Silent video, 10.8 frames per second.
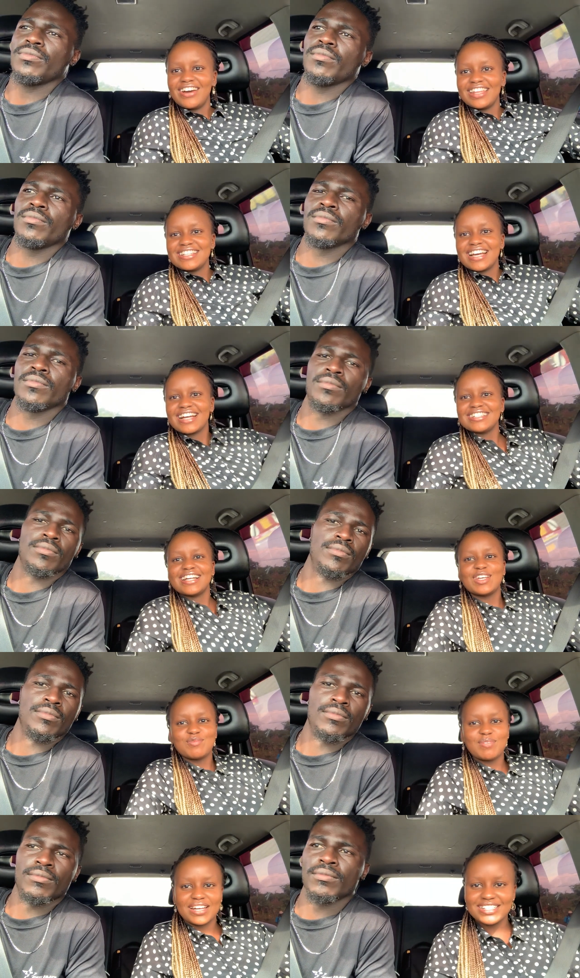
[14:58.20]
Speaker 1: oh, that's actually
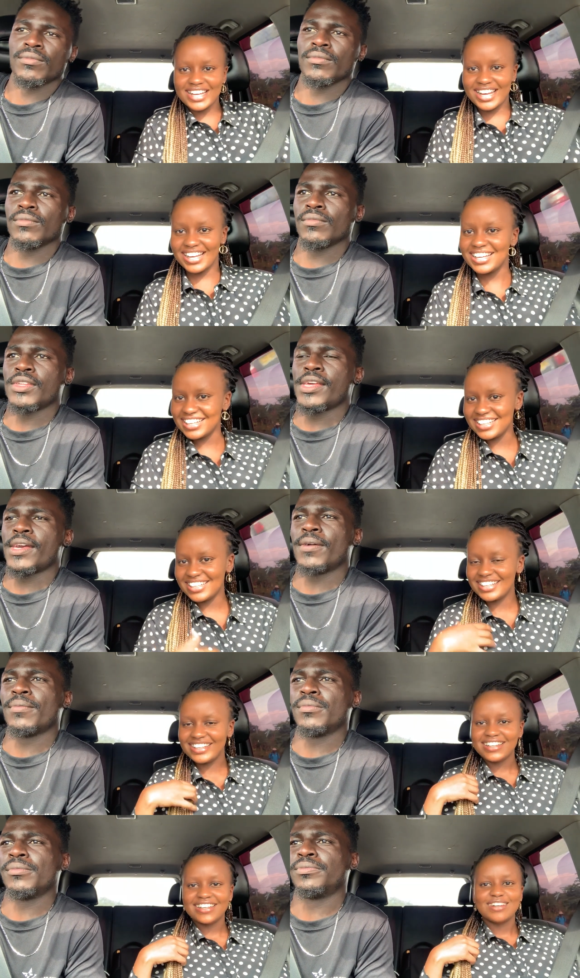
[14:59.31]
better. Yeah.
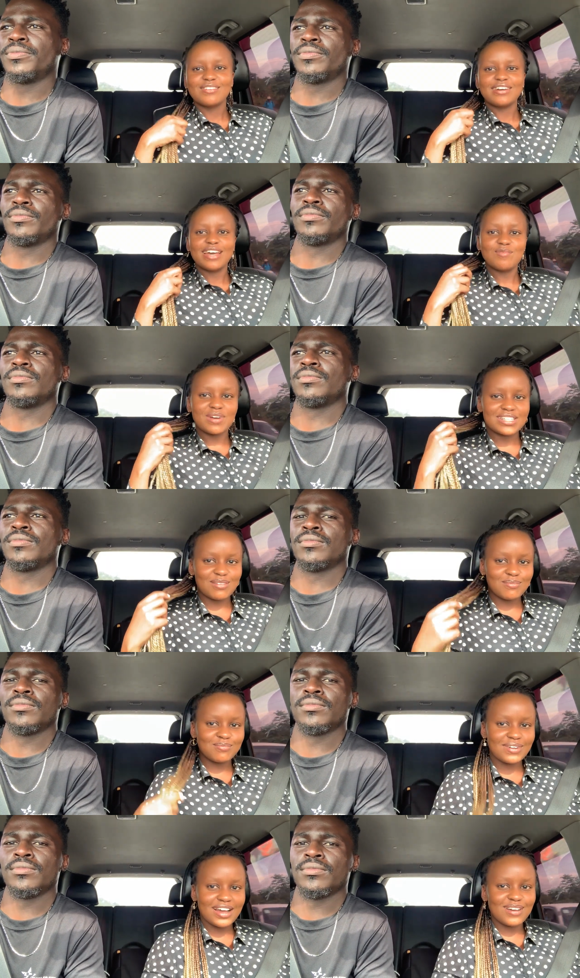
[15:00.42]
Way better.
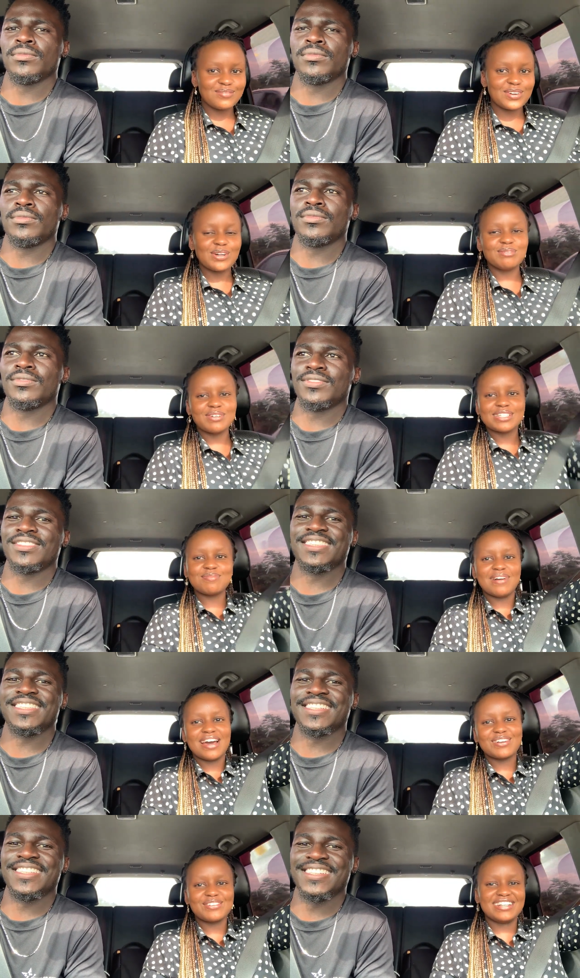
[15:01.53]
I'm, I'm almost
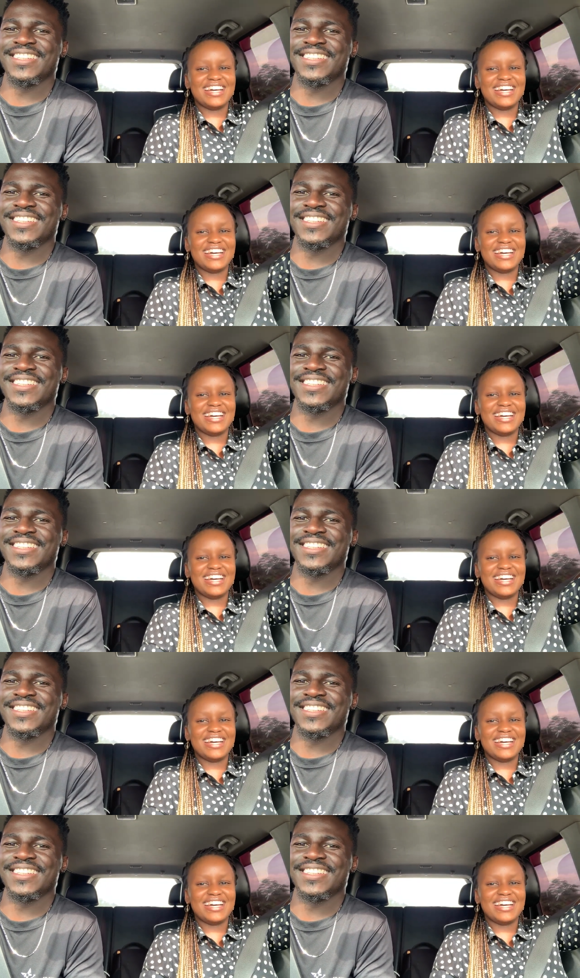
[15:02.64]
maroon.